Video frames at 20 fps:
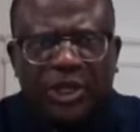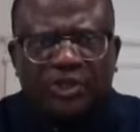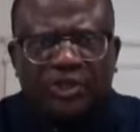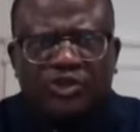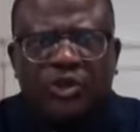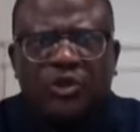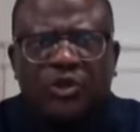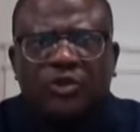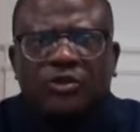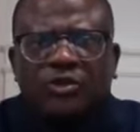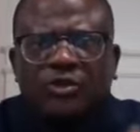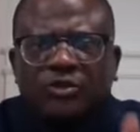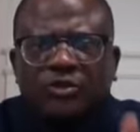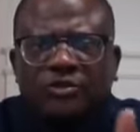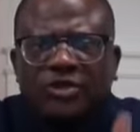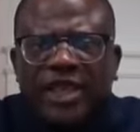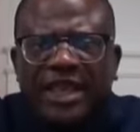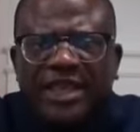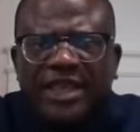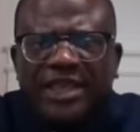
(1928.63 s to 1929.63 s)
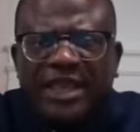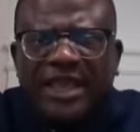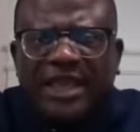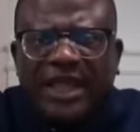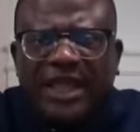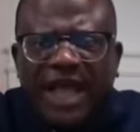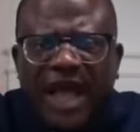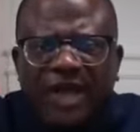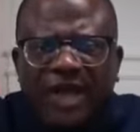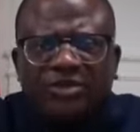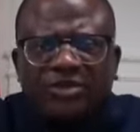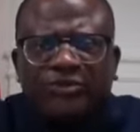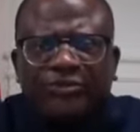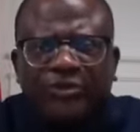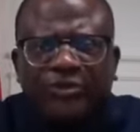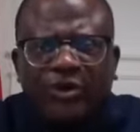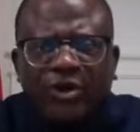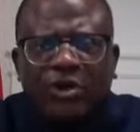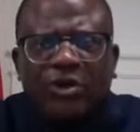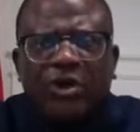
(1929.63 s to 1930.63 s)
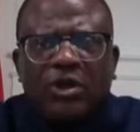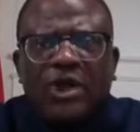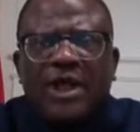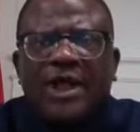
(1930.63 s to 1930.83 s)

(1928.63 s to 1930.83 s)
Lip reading: So they account for